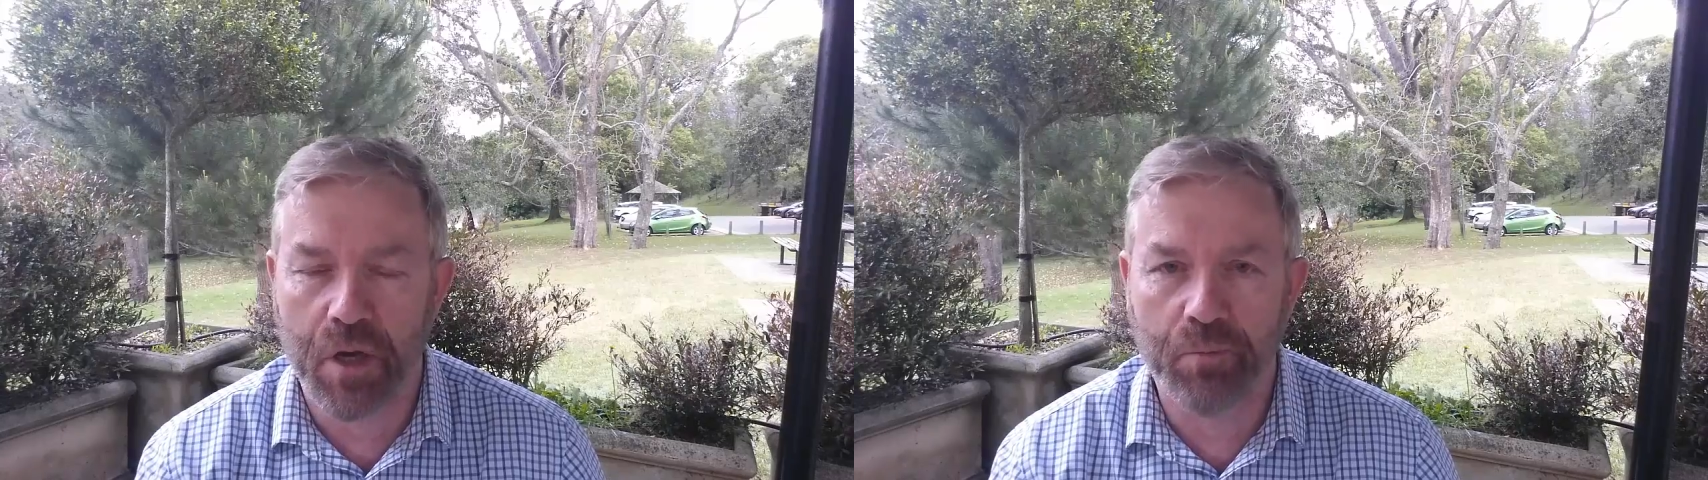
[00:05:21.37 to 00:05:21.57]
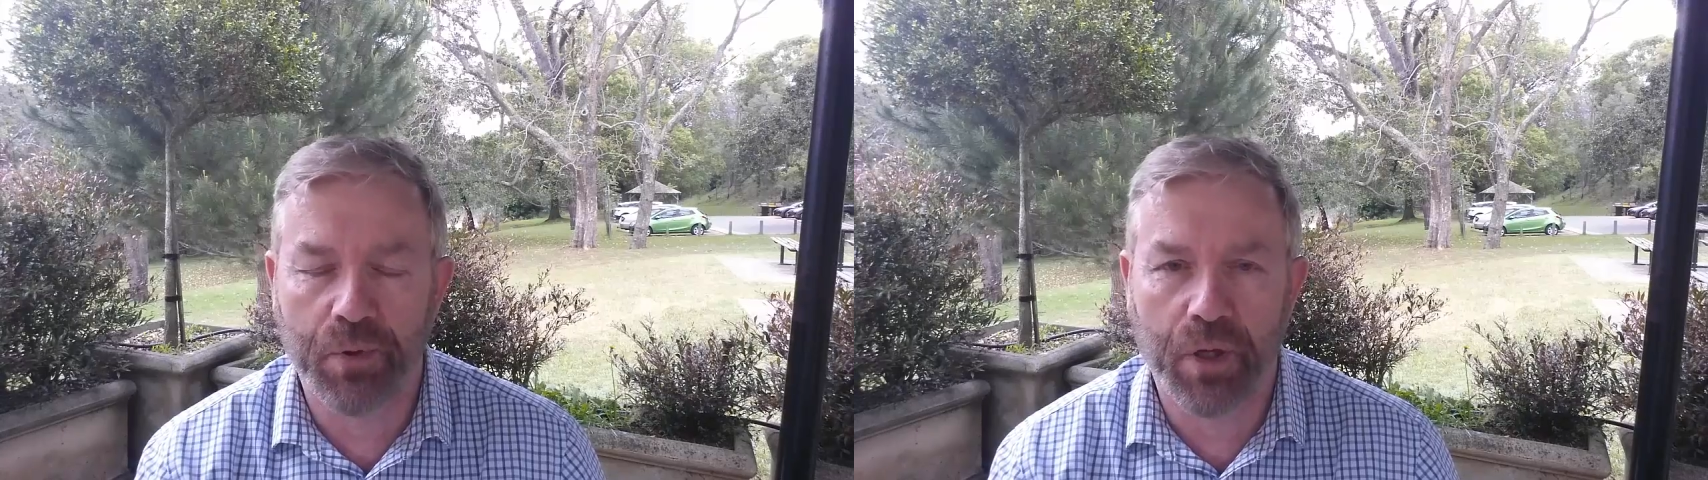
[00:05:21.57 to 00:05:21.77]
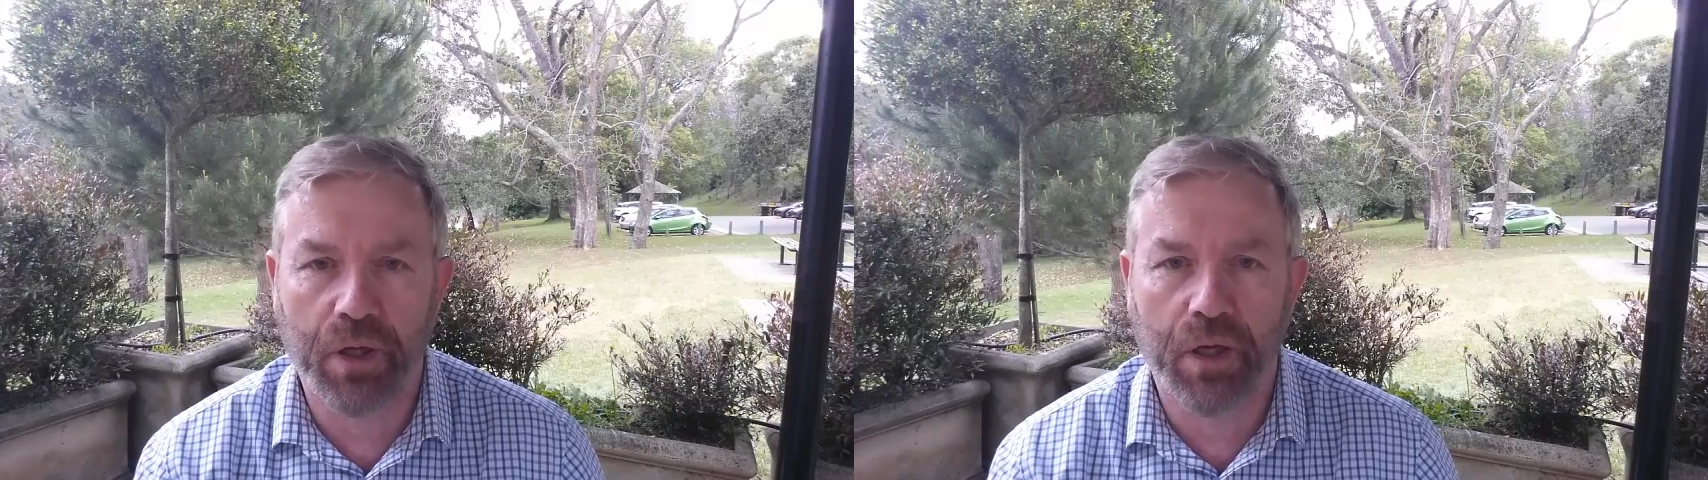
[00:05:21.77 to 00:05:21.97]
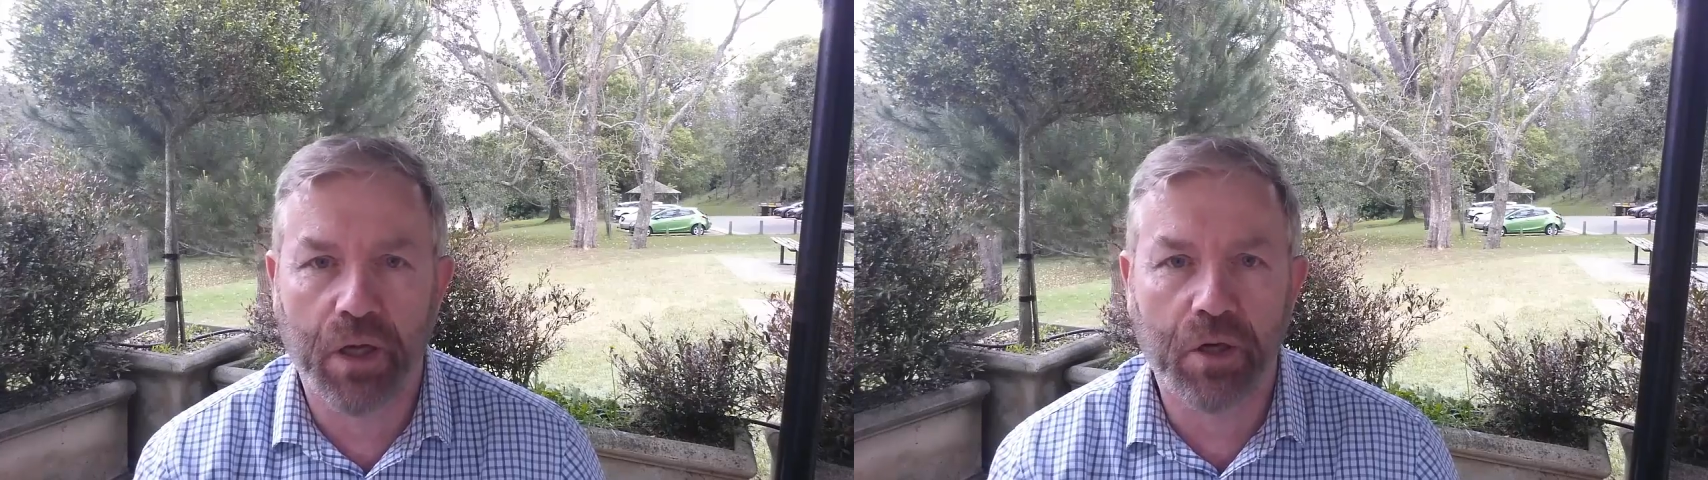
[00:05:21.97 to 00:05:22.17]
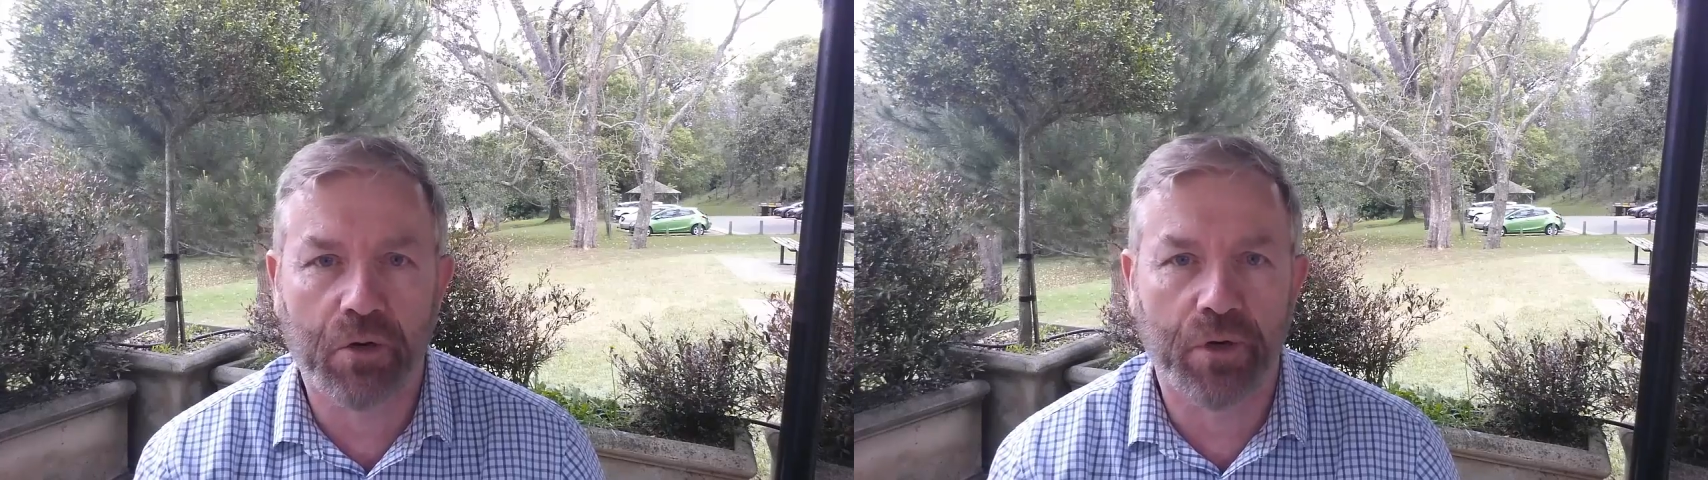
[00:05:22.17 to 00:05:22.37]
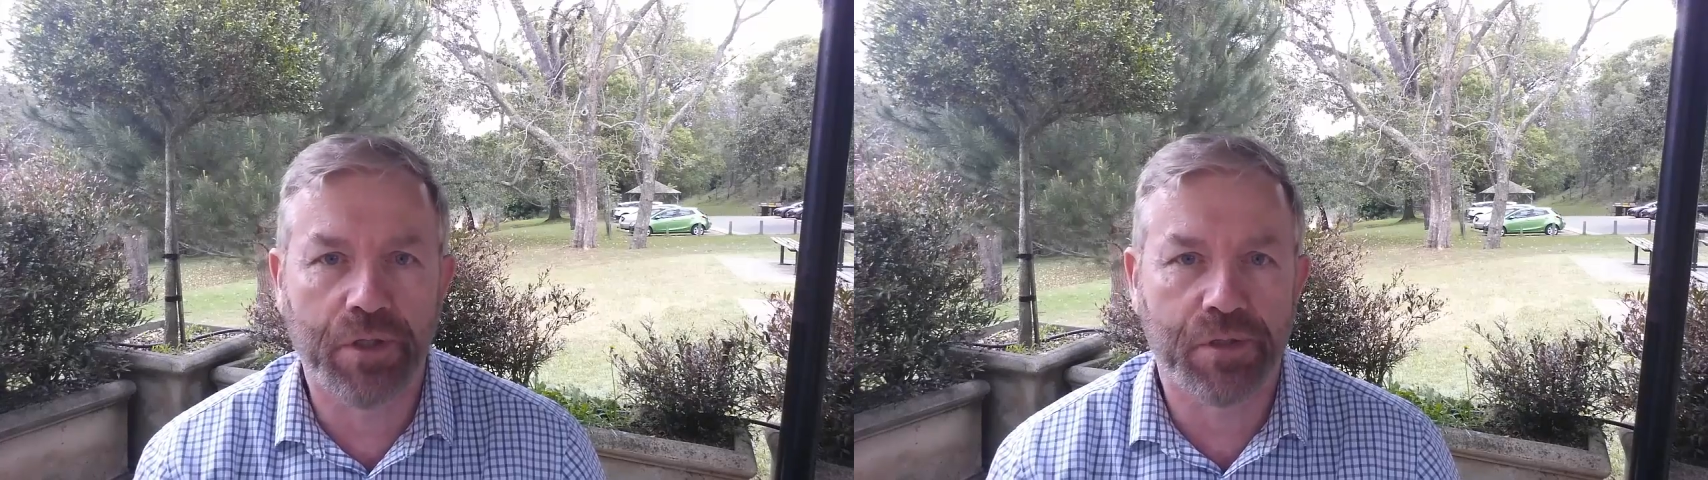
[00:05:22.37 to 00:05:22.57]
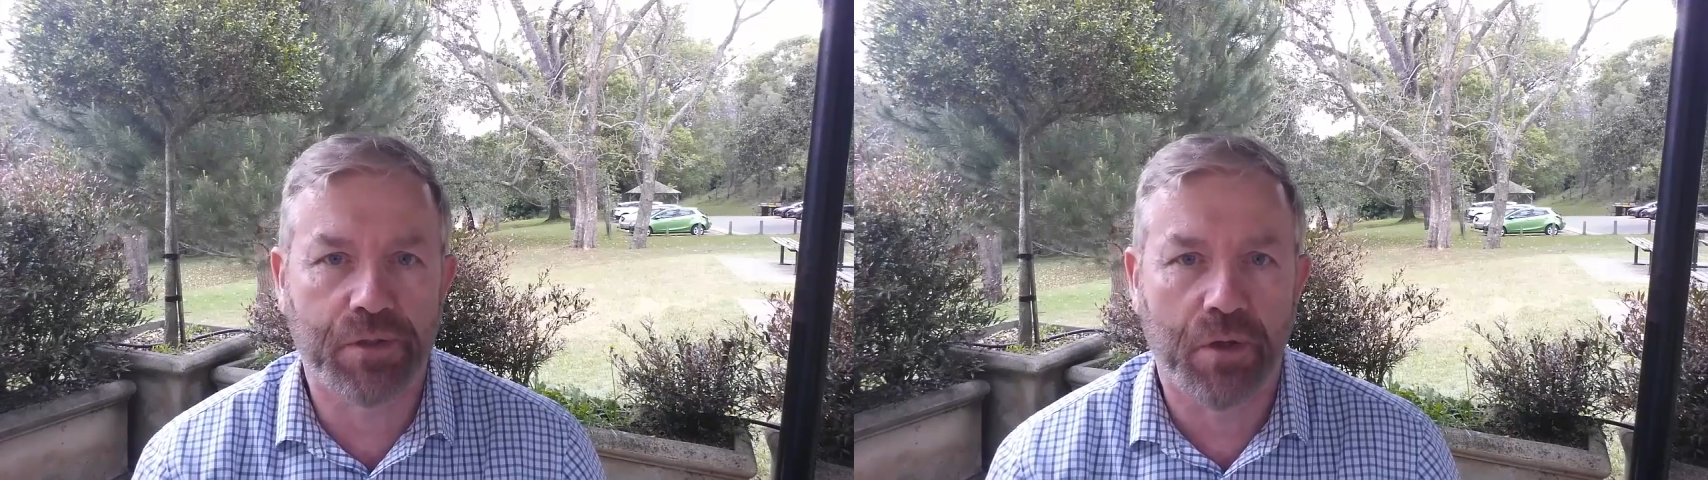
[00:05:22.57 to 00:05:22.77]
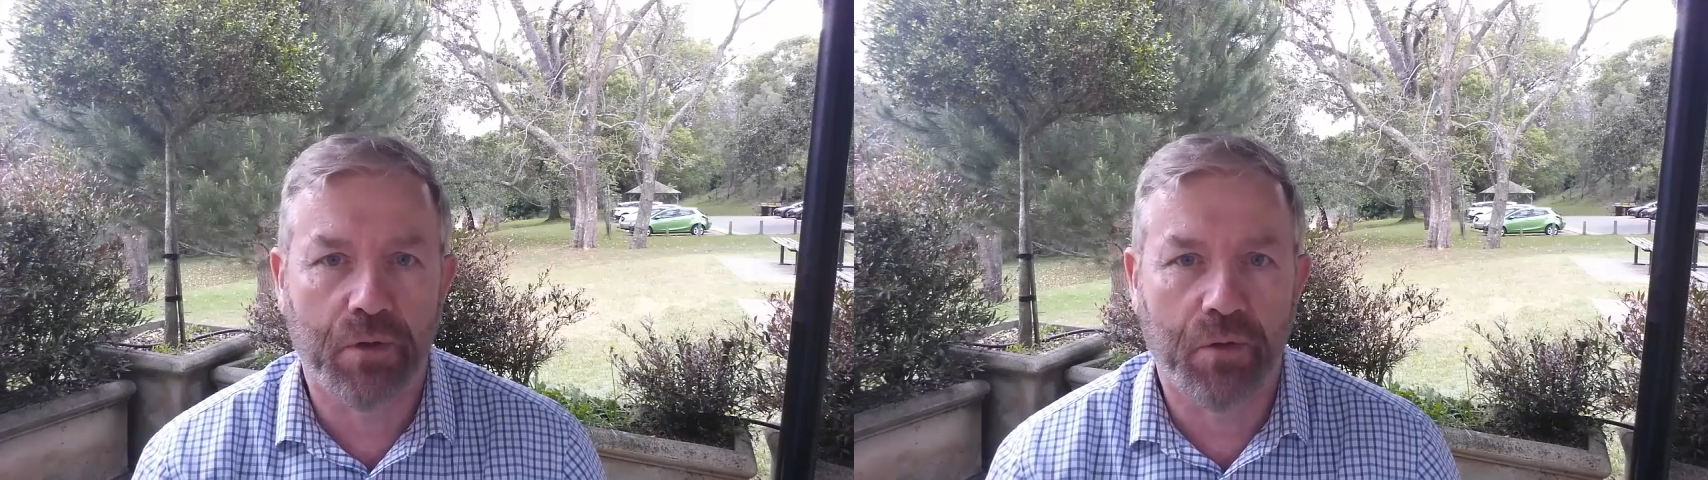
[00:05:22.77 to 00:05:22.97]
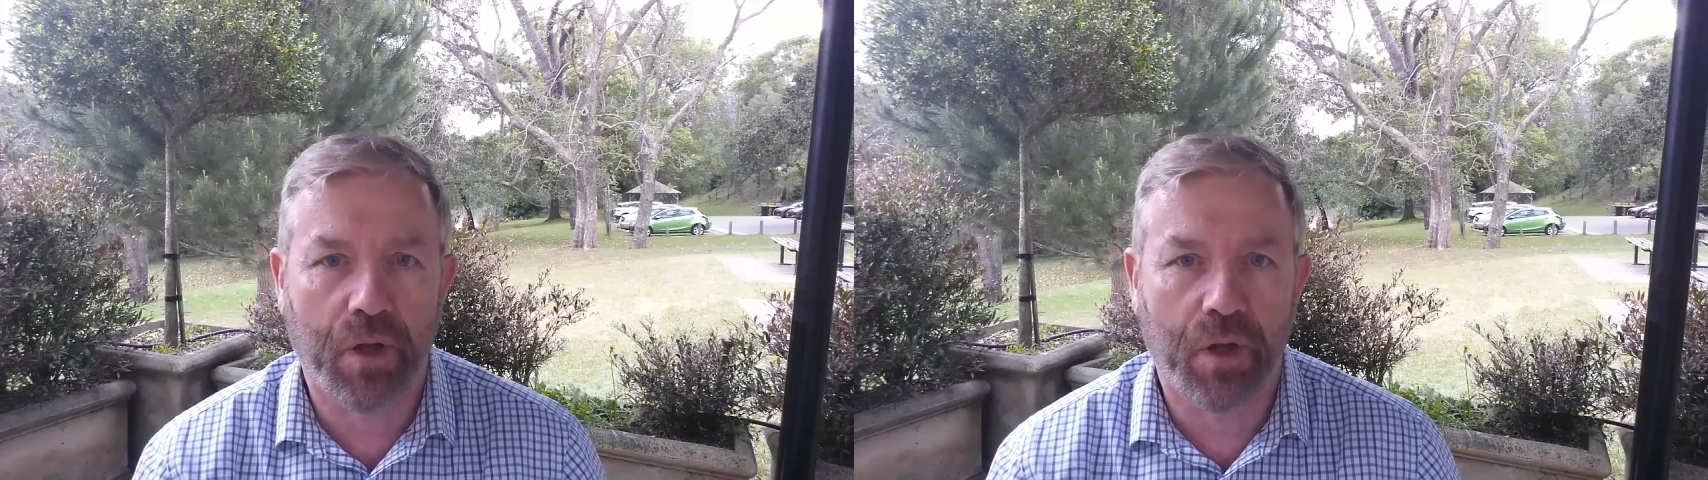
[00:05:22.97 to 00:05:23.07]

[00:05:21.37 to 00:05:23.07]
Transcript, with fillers: company increased